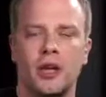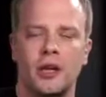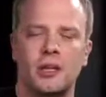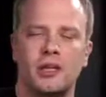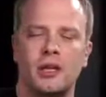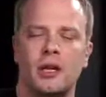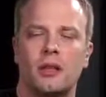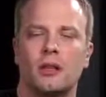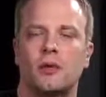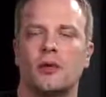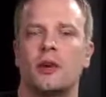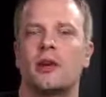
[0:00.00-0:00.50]
You can
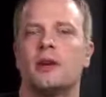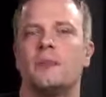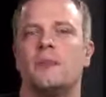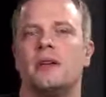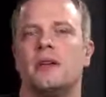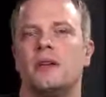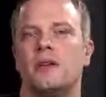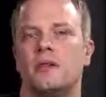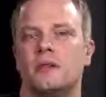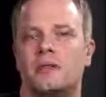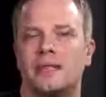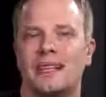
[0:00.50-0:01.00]
tell that we're going to
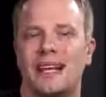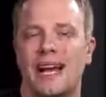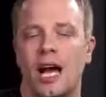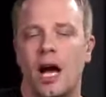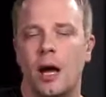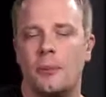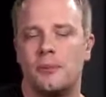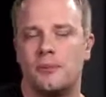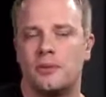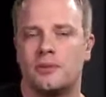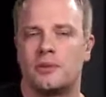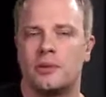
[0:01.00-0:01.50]
be using
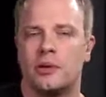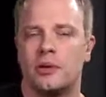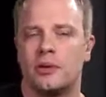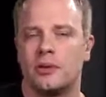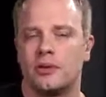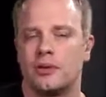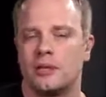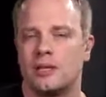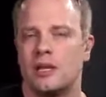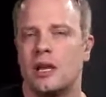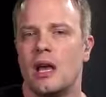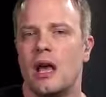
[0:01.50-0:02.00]

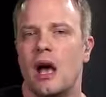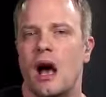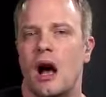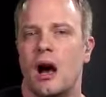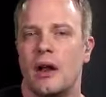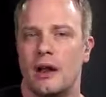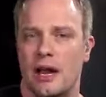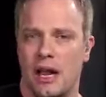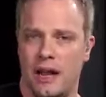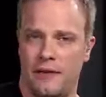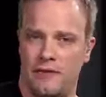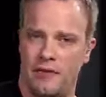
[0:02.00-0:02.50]
upstrokes
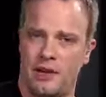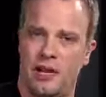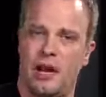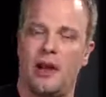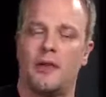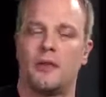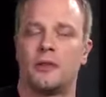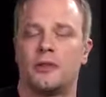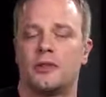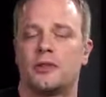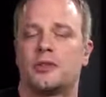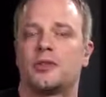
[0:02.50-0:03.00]
on every
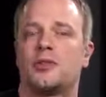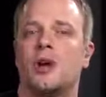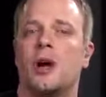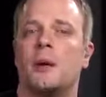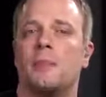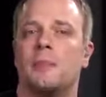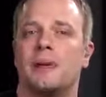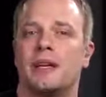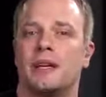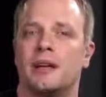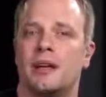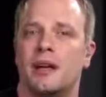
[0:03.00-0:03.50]
other
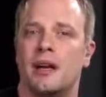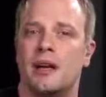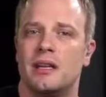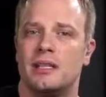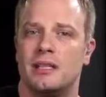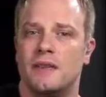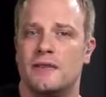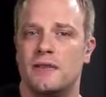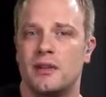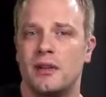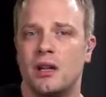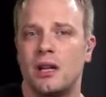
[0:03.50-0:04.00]
strum
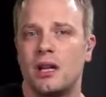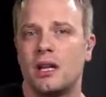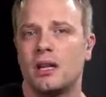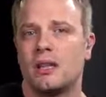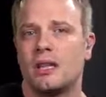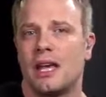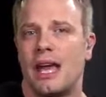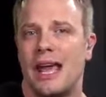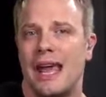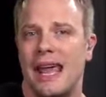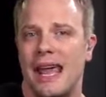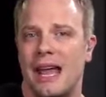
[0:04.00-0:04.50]
because if you look
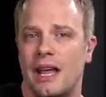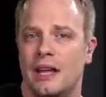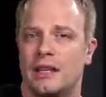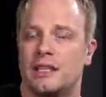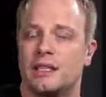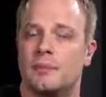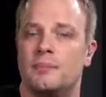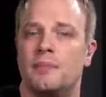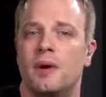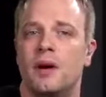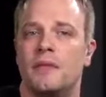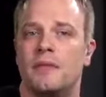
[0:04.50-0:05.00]
at the
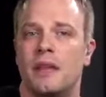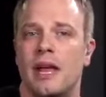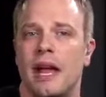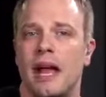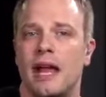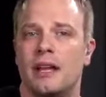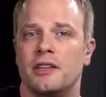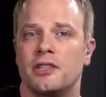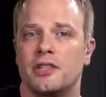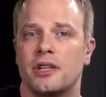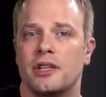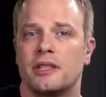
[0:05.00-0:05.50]
ands, above the
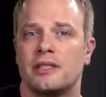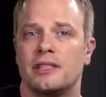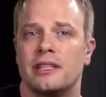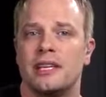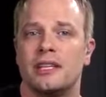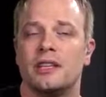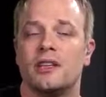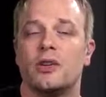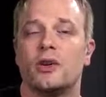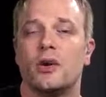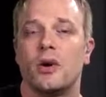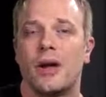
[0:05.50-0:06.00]
ands, you're going to
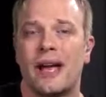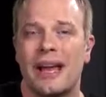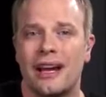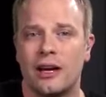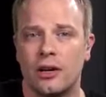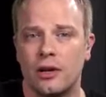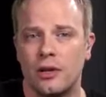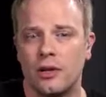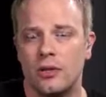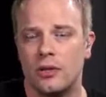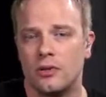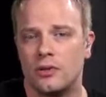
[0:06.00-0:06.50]
see little
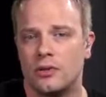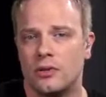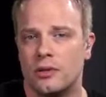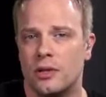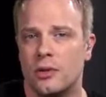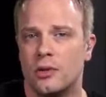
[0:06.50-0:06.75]
arrows.